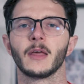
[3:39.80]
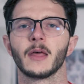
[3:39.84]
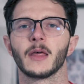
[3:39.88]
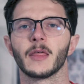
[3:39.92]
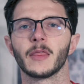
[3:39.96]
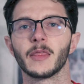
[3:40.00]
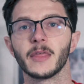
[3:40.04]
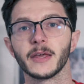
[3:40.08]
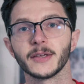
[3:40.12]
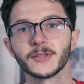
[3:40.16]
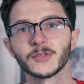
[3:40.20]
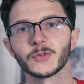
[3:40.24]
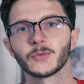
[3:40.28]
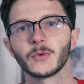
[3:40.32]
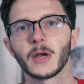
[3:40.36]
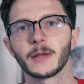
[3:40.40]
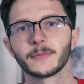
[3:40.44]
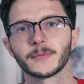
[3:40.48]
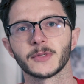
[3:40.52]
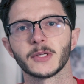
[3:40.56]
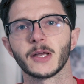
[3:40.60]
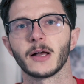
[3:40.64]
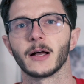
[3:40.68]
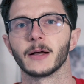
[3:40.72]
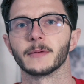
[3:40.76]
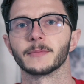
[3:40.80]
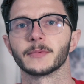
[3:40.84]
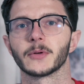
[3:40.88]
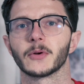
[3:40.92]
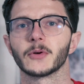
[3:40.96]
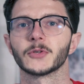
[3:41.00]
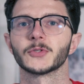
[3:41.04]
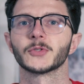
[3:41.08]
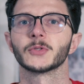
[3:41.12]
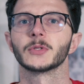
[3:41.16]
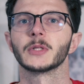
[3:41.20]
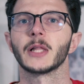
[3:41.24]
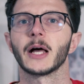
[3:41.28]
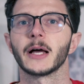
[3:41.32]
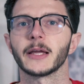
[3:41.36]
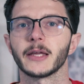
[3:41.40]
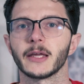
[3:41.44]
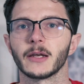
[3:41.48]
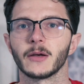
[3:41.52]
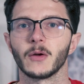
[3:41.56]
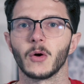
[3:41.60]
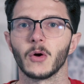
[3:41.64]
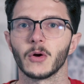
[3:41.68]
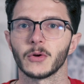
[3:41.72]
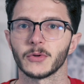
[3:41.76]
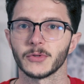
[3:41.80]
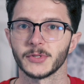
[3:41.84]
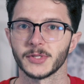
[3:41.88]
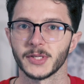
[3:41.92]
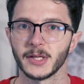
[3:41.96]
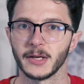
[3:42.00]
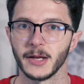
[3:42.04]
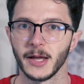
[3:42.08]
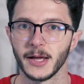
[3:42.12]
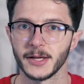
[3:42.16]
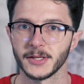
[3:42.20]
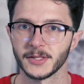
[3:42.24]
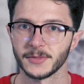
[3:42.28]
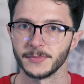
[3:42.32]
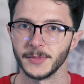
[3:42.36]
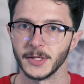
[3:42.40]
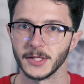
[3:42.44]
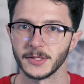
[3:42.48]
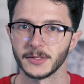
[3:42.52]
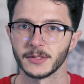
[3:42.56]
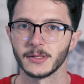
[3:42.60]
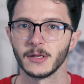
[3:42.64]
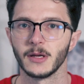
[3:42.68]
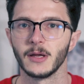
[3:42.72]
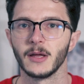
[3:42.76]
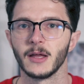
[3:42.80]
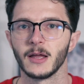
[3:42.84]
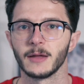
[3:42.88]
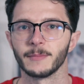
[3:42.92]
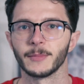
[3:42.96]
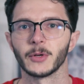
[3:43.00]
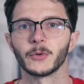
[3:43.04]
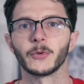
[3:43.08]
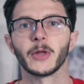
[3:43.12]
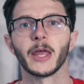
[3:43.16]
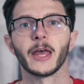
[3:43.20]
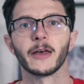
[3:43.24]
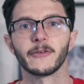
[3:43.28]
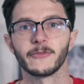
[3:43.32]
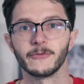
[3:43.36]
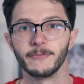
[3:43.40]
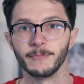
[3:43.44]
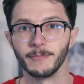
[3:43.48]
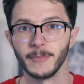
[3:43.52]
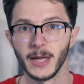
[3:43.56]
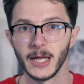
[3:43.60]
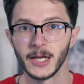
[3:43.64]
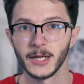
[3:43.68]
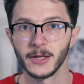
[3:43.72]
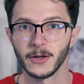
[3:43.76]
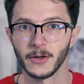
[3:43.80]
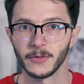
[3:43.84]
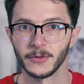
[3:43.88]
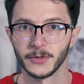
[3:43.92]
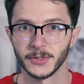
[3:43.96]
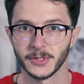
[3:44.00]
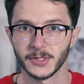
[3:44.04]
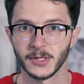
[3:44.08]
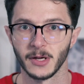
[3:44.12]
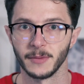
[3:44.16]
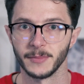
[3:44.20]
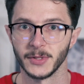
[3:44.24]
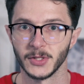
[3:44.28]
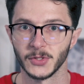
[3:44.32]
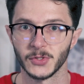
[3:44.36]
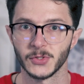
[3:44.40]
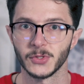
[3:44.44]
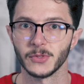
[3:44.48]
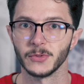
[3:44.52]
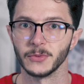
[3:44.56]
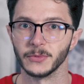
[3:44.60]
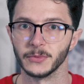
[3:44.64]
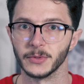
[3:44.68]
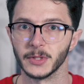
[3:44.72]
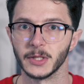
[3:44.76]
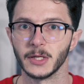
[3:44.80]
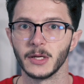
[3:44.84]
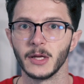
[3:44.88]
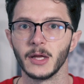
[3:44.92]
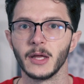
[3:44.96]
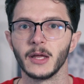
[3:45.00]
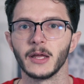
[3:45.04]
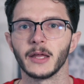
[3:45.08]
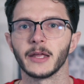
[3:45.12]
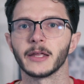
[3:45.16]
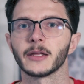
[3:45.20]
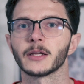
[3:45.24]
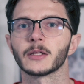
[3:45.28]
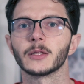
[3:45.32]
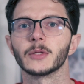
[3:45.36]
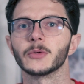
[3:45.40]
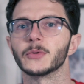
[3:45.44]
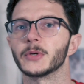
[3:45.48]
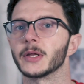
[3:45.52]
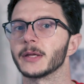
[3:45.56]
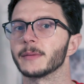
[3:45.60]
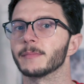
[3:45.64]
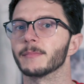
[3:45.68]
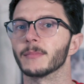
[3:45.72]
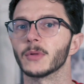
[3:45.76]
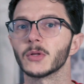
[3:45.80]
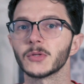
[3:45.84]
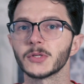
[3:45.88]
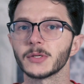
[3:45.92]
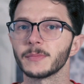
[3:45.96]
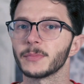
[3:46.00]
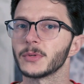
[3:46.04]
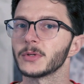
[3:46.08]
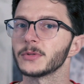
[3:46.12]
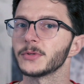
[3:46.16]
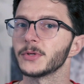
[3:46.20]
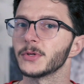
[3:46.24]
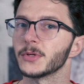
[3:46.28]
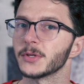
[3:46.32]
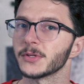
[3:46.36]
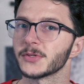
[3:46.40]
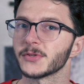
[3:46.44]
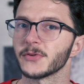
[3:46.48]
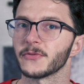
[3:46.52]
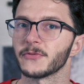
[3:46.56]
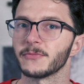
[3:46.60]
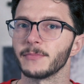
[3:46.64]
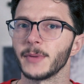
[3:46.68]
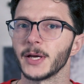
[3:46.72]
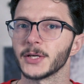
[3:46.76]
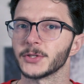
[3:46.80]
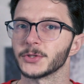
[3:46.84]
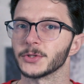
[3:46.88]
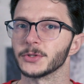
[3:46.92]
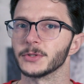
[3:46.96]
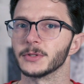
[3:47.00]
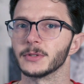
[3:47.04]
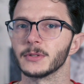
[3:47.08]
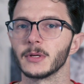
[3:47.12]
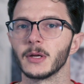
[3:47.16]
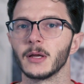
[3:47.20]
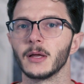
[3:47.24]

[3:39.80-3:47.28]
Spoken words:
This wraps up our July and August enhancements, but we have many others coming soon, including multiple units of measure,